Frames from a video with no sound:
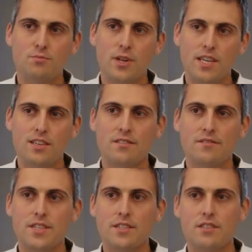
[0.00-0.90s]
to the vehicle
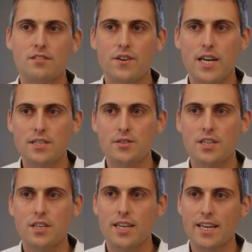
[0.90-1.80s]
successfully
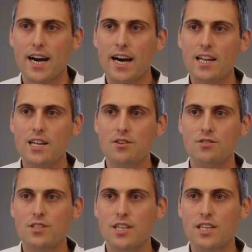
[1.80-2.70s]
because the real
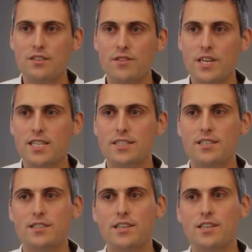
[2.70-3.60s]
vehicle and the light
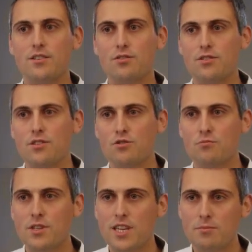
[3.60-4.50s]
conditions and
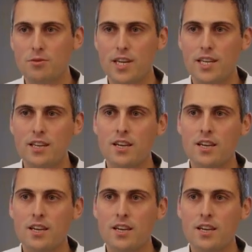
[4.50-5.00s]
environments are